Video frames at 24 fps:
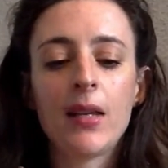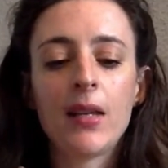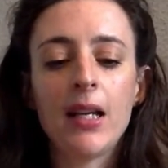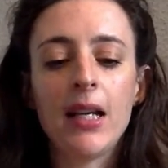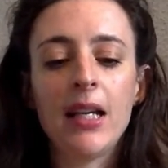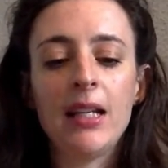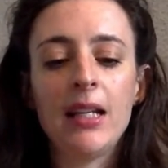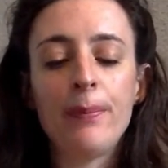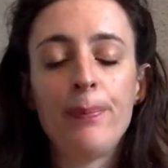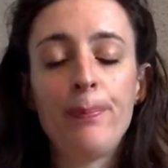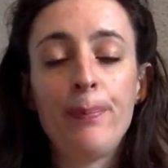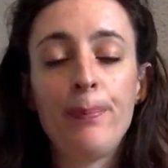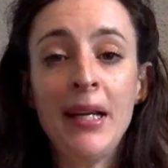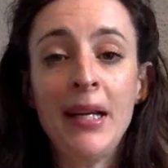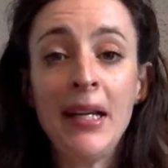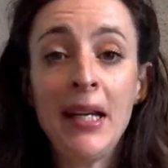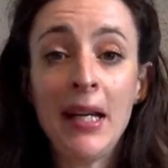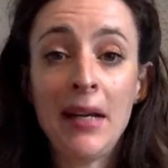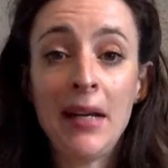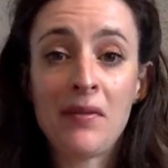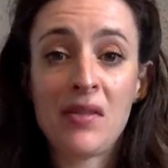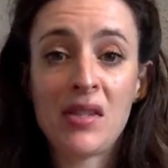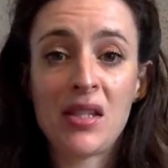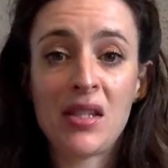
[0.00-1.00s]
and a big
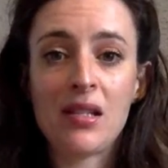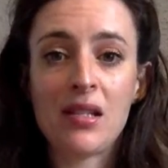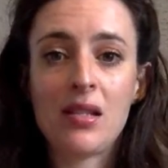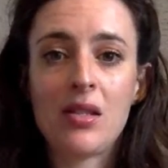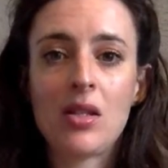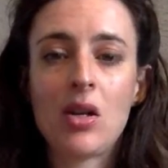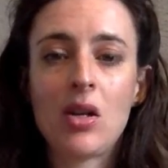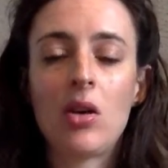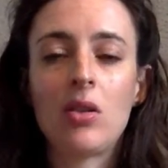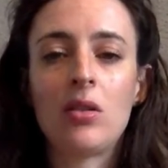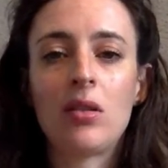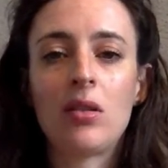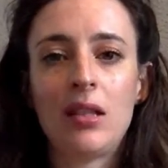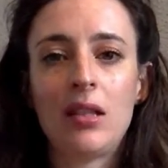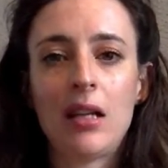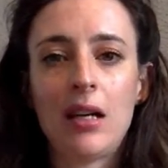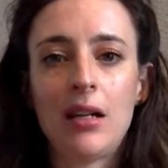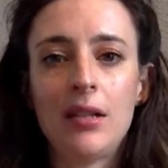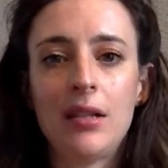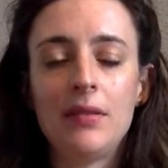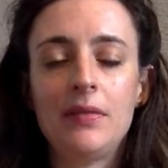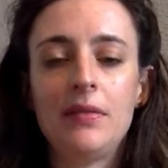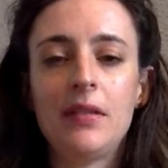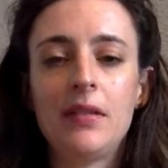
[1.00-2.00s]
emphasis on
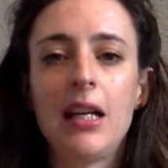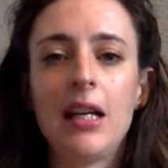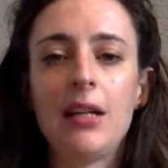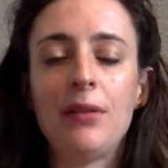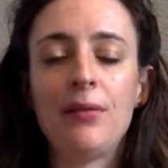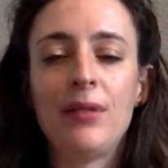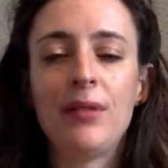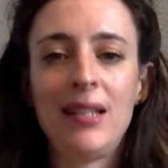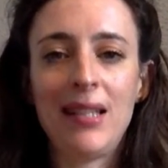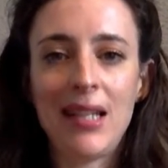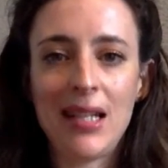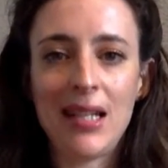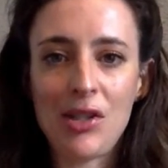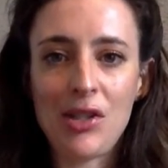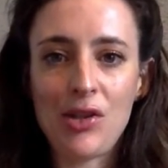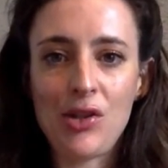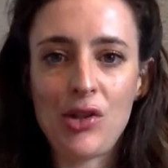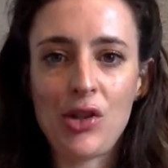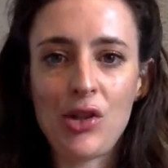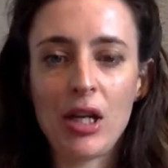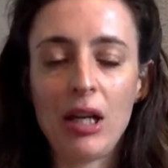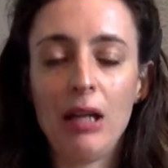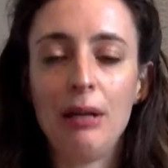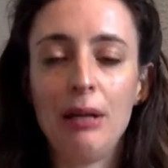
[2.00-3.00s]
love and
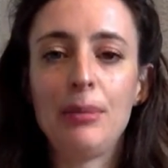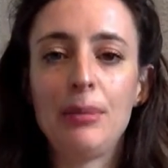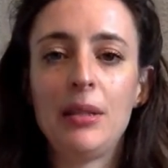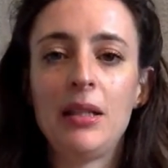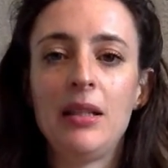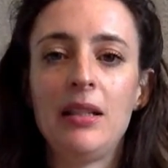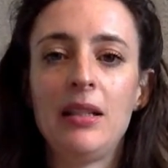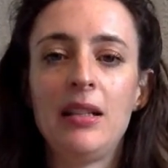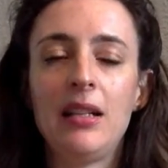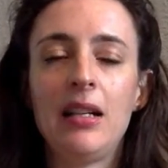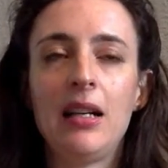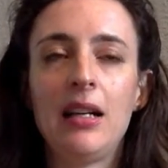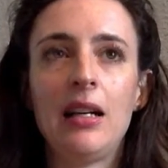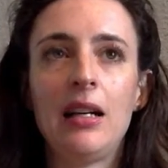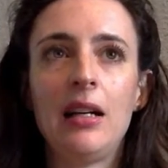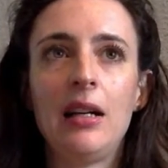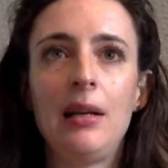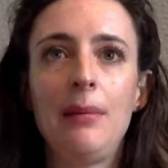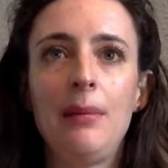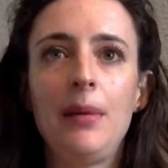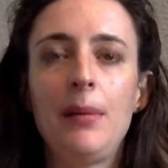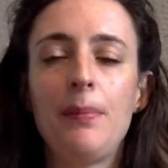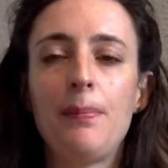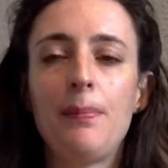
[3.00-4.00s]
relationship,
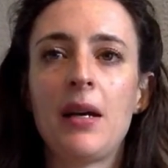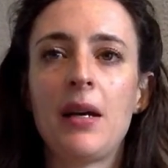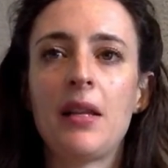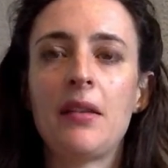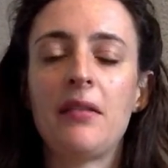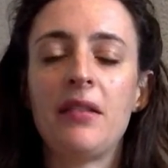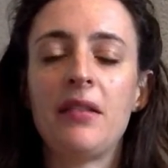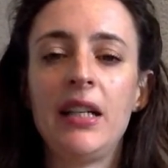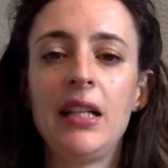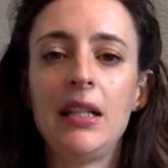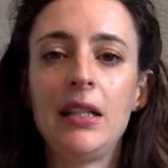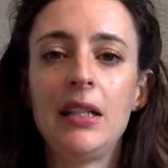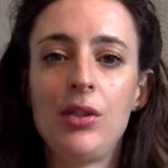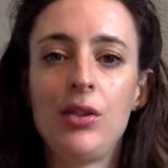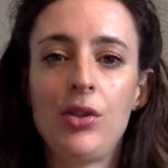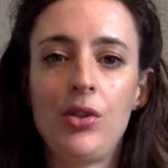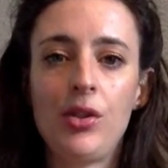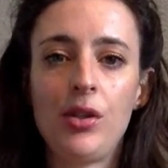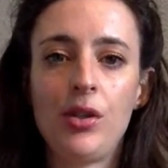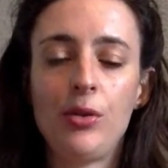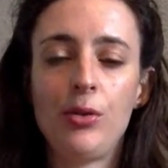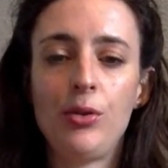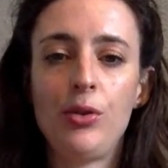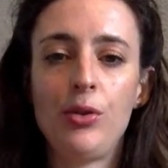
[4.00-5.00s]
and mothering
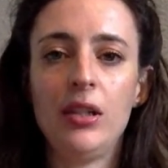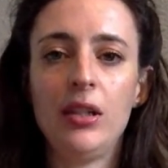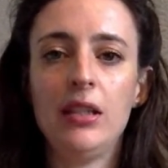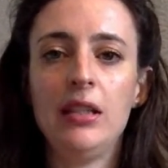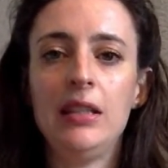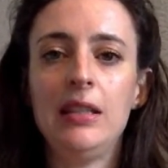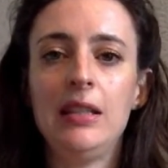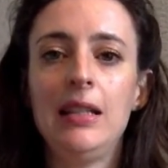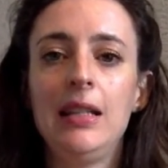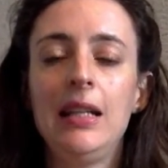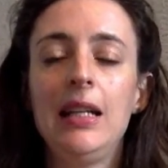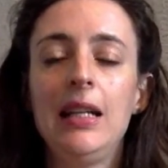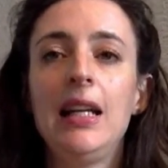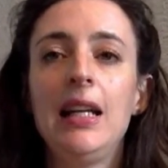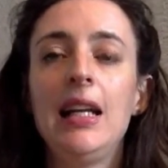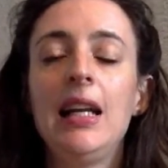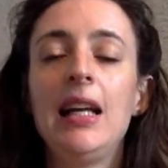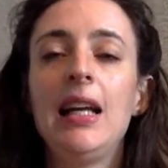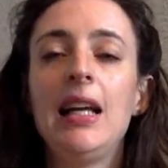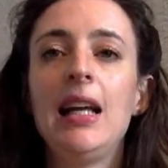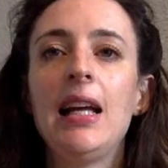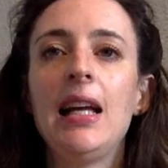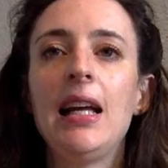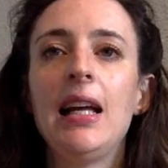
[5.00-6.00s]
children,
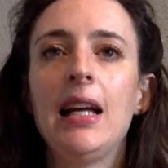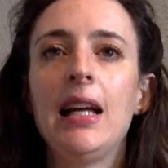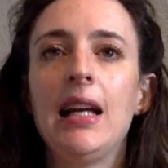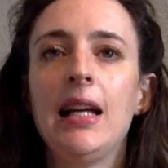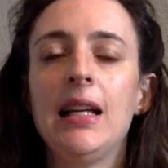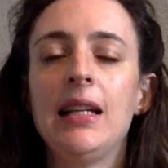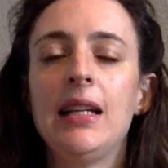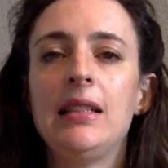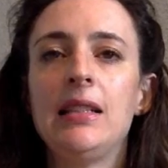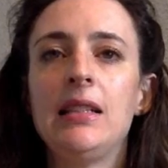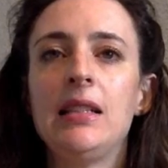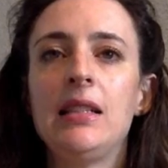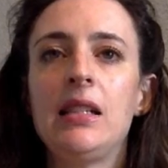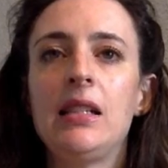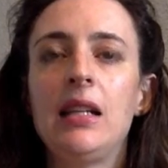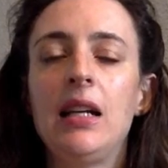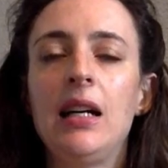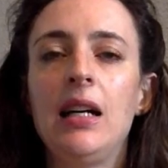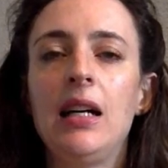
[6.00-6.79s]
and